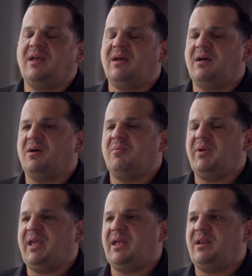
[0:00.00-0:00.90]

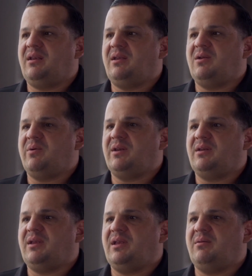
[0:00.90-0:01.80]
And
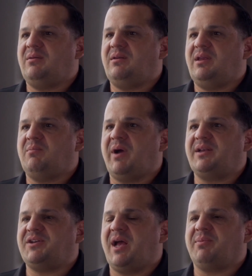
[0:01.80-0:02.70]
in my
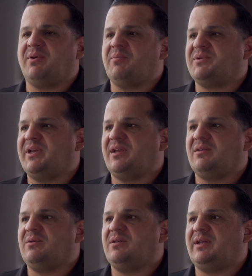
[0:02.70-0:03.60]
chapter in
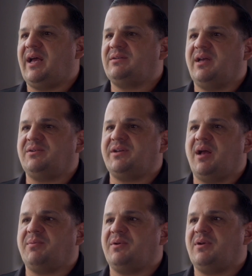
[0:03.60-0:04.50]
particular, the Kowtow
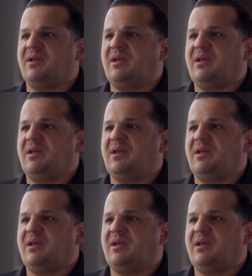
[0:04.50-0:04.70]
chapter,